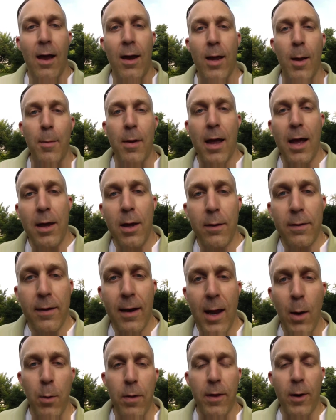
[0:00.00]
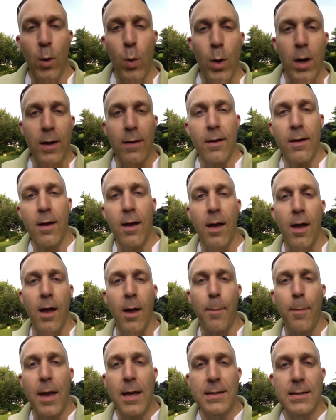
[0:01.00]
coming at you today with a quick
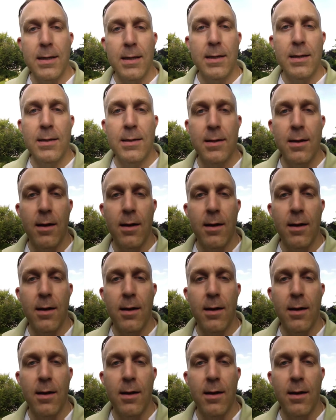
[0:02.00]
message,